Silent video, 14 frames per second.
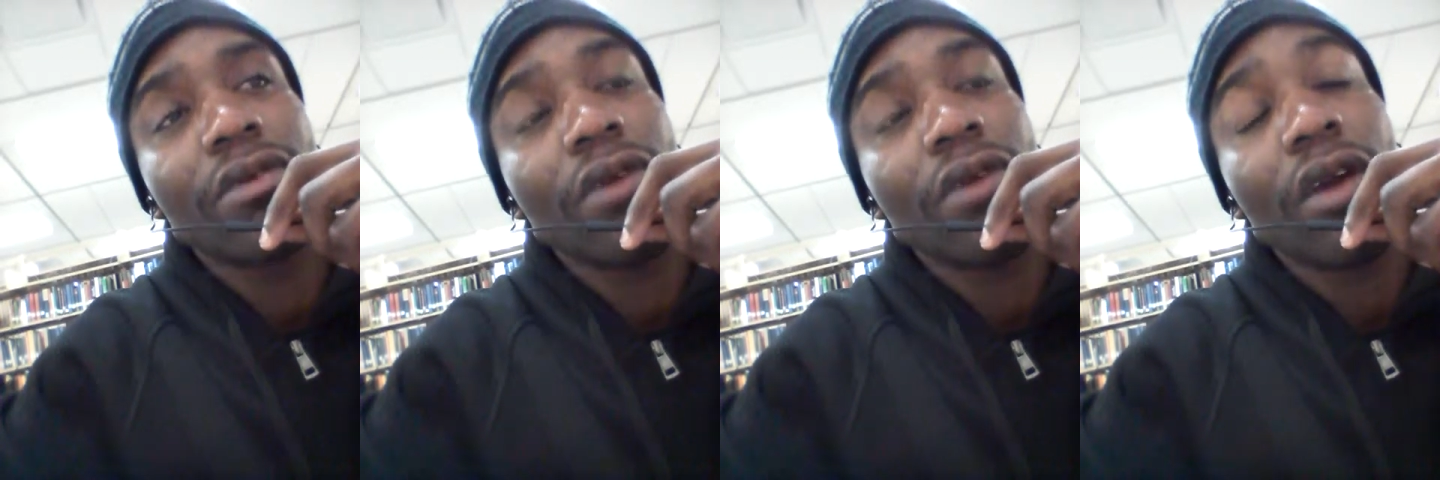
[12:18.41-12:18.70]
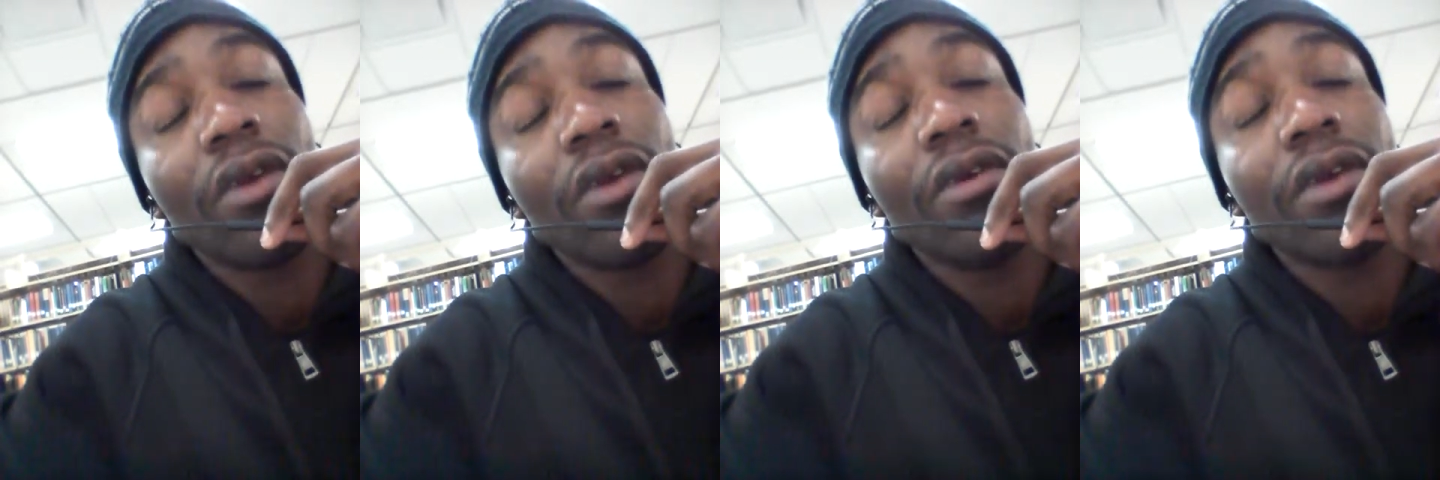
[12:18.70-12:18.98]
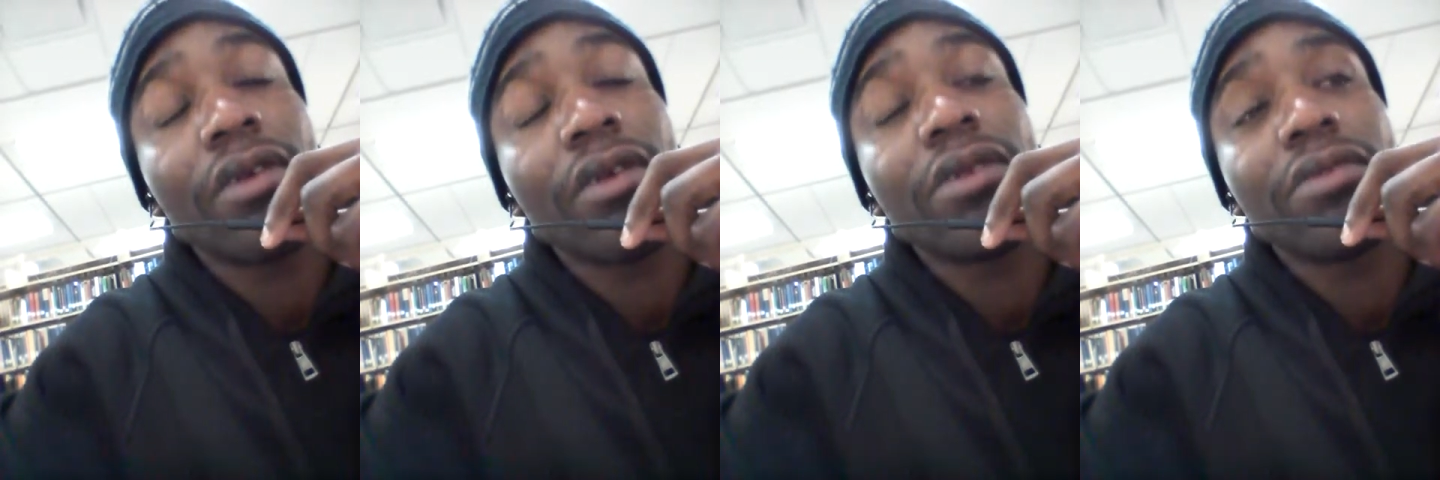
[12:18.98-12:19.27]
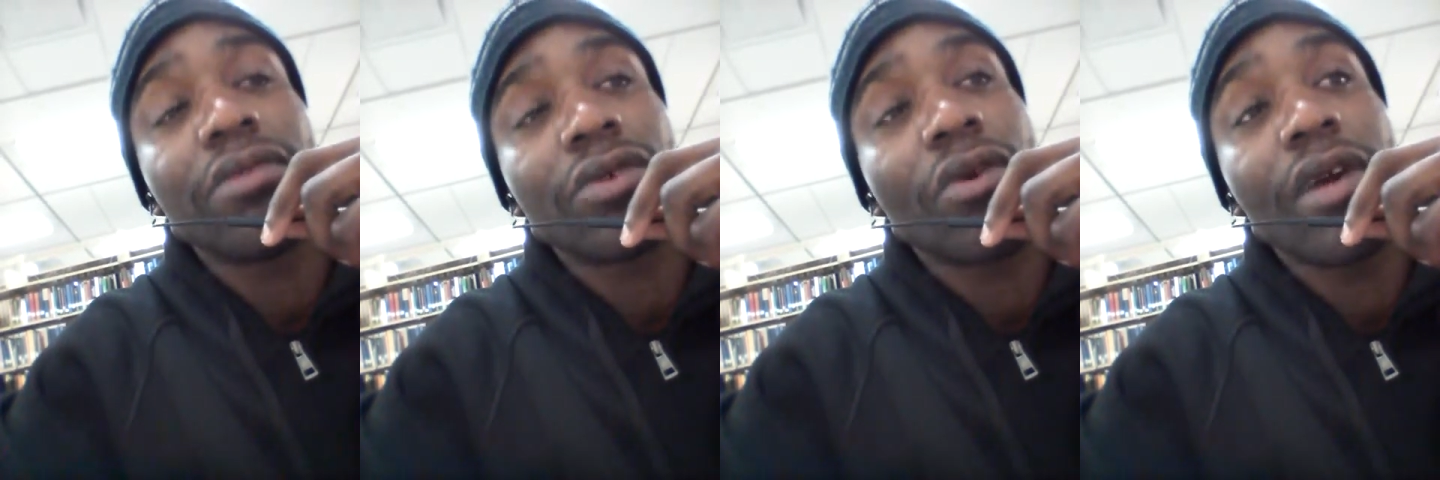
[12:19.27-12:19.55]
I know that it
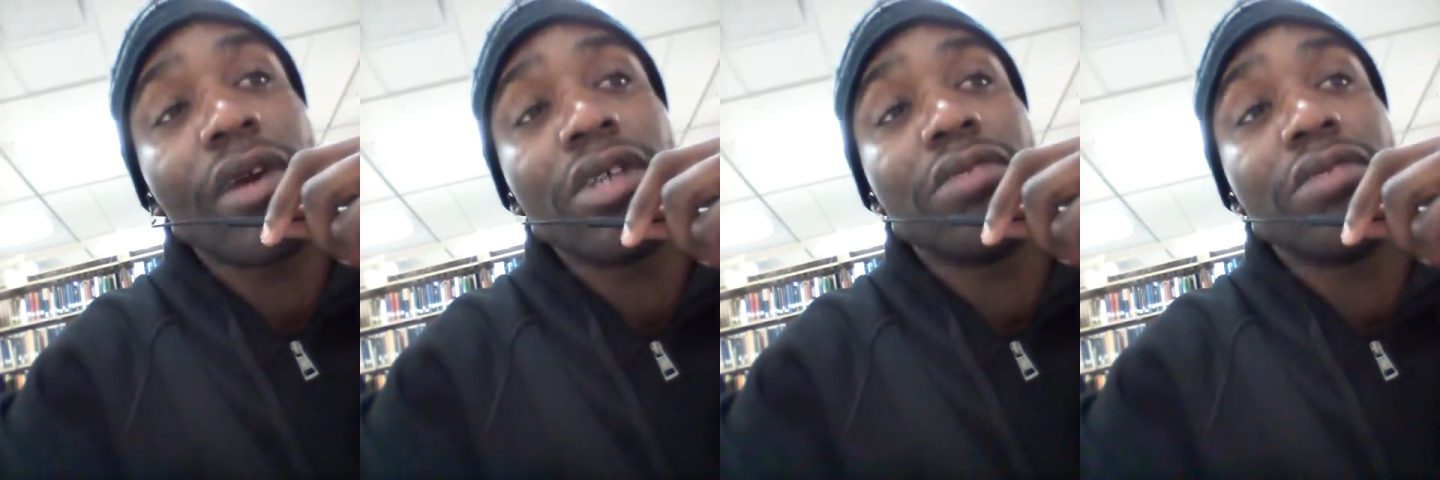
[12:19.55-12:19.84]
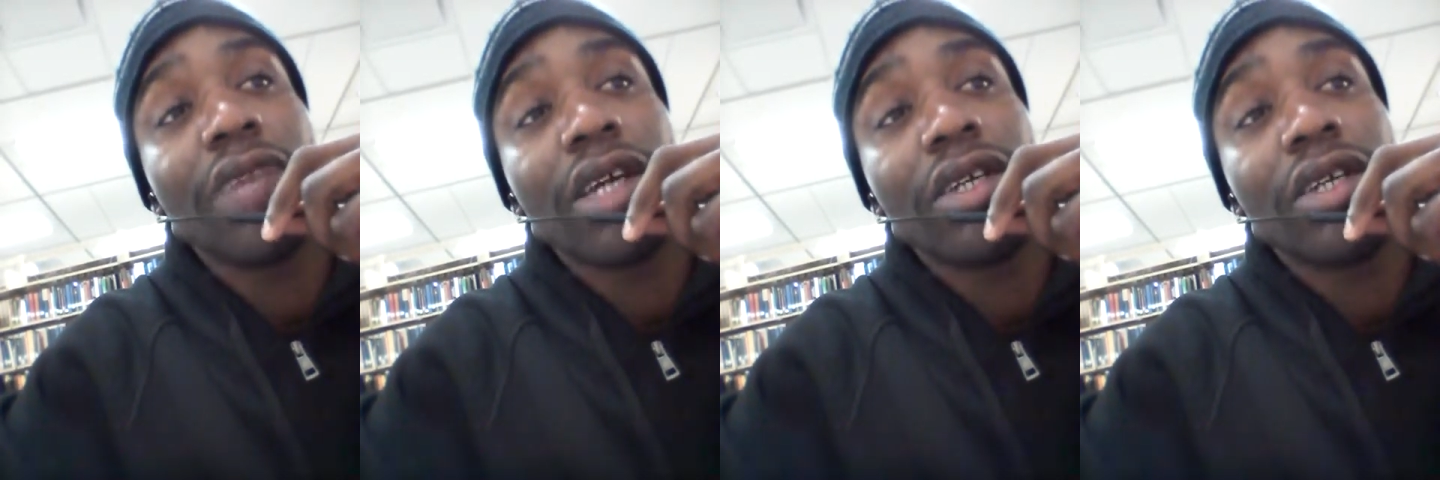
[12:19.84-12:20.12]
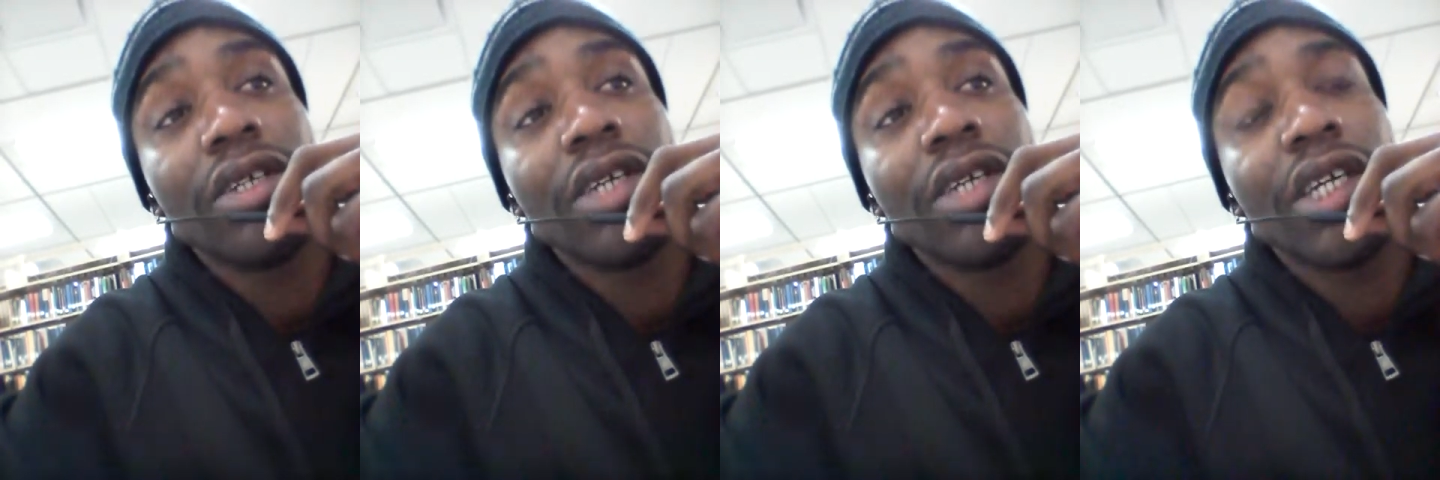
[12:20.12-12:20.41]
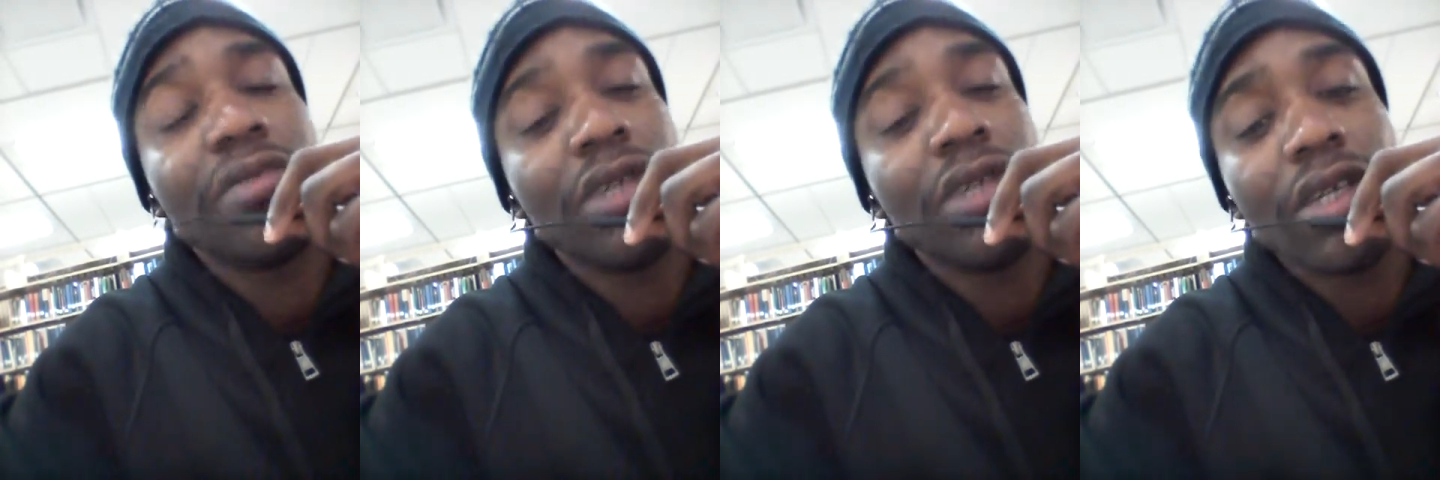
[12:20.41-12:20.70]
was crazy back in the days,
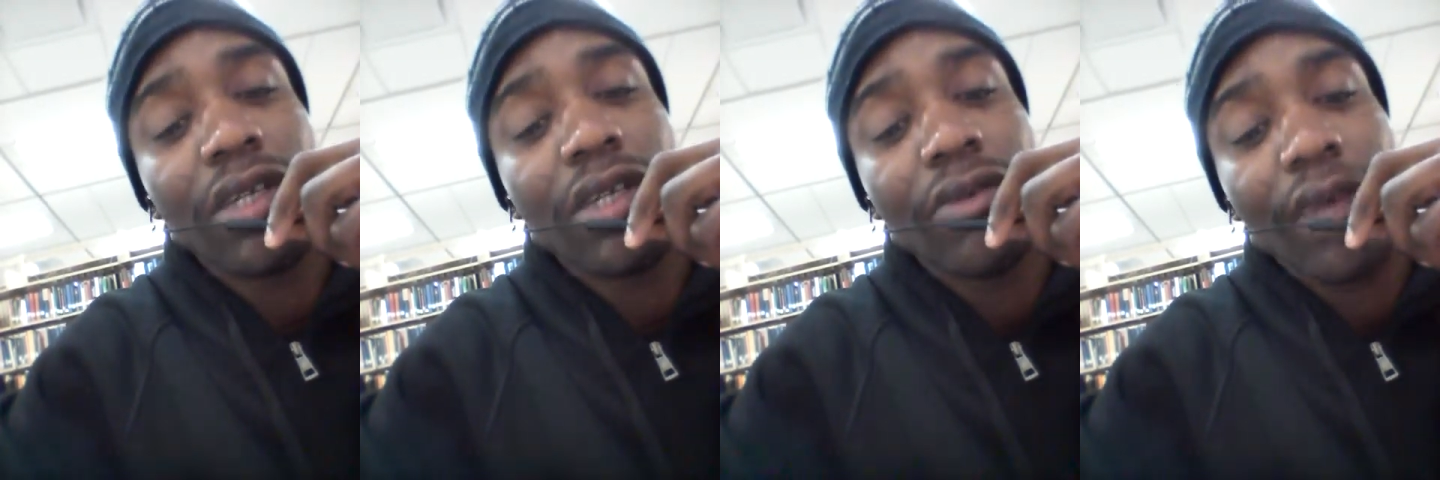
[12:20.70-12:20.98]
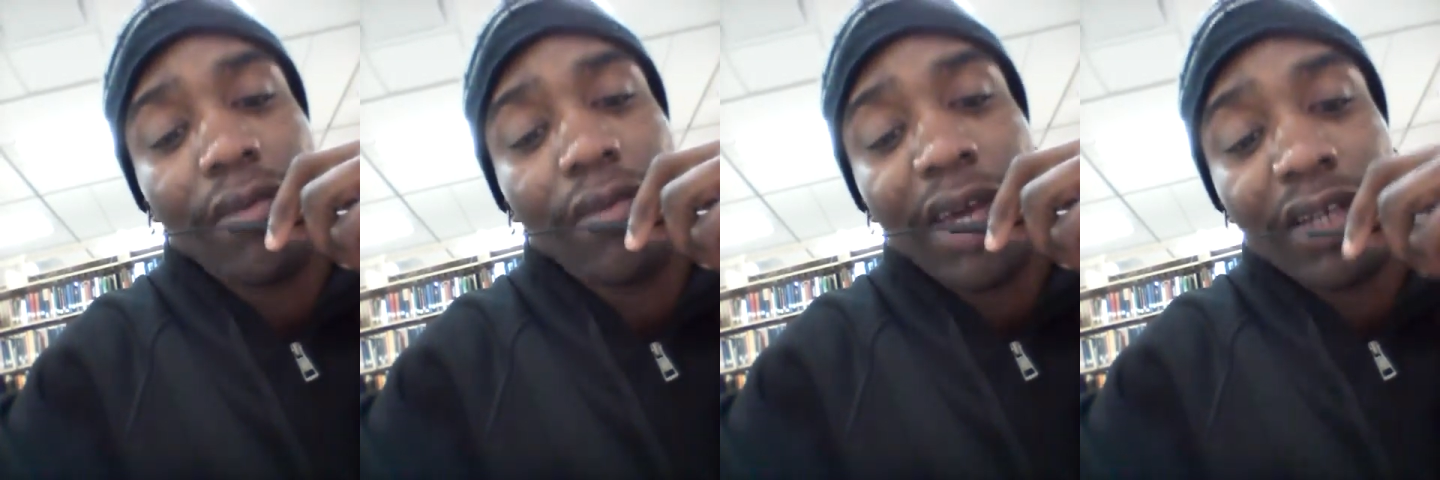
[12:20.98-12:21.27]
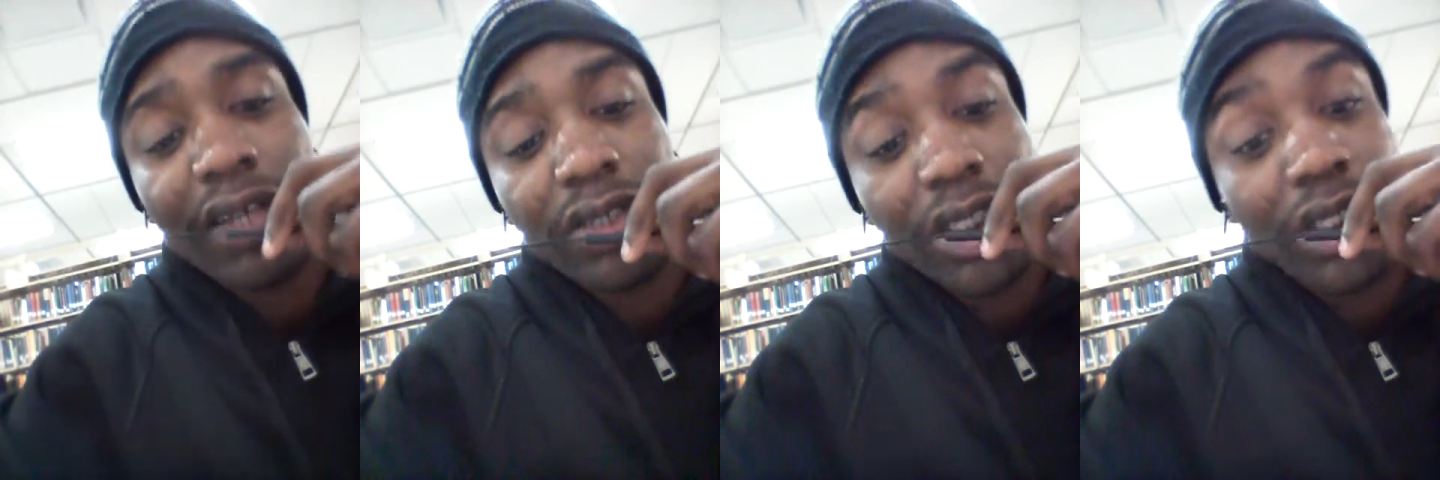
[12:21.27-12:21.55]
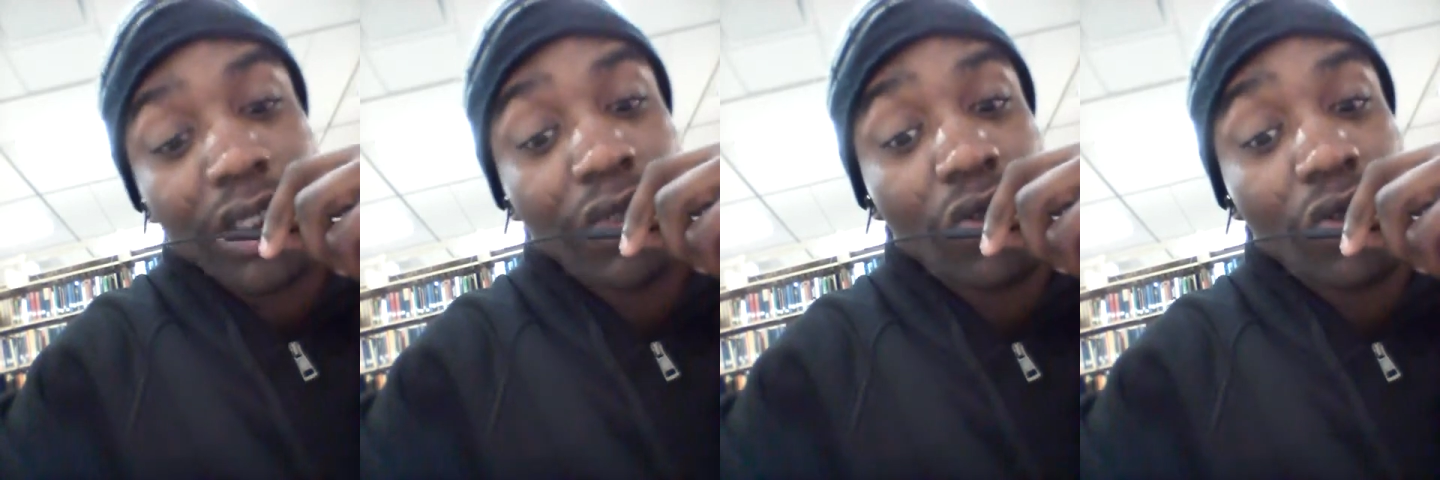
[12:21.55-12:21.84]
but anyway, back to the
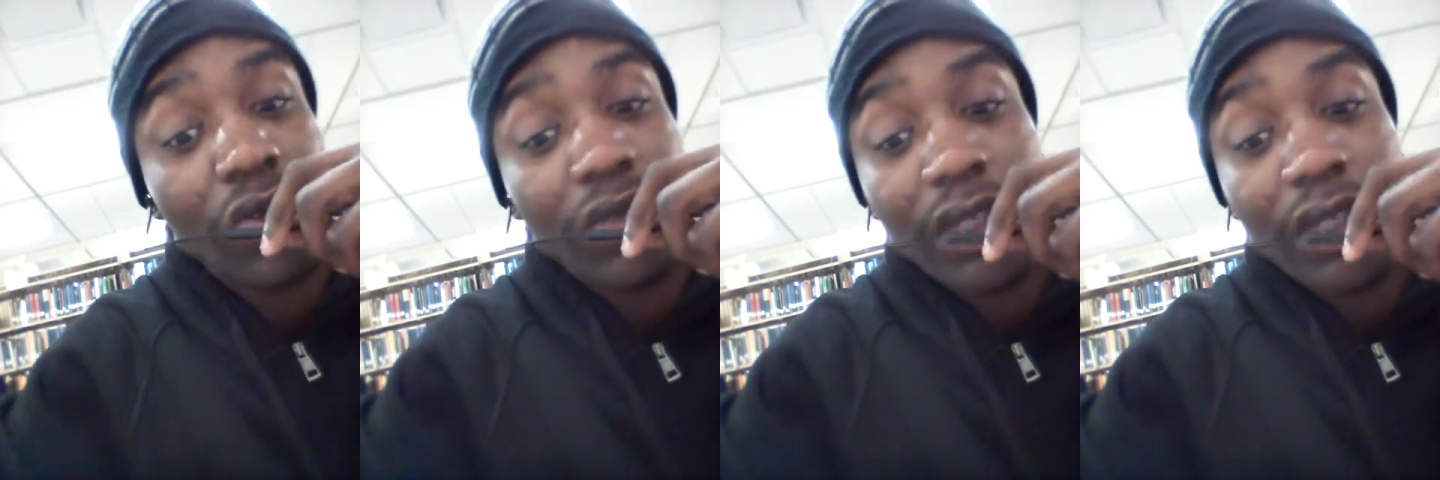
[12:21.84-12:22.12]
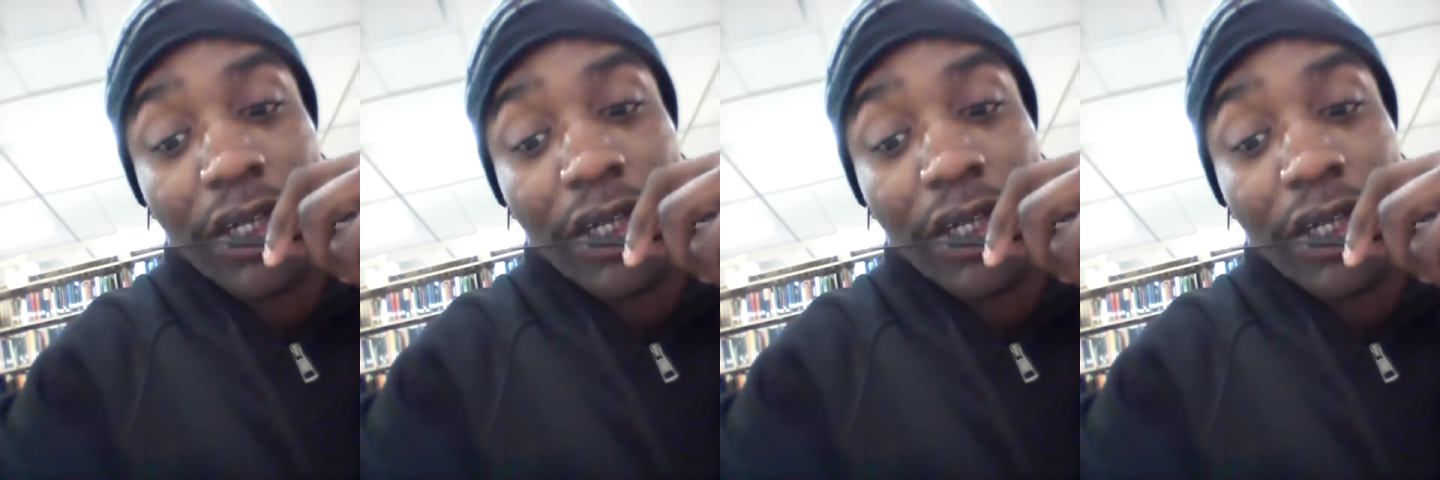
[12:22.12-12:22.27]
story.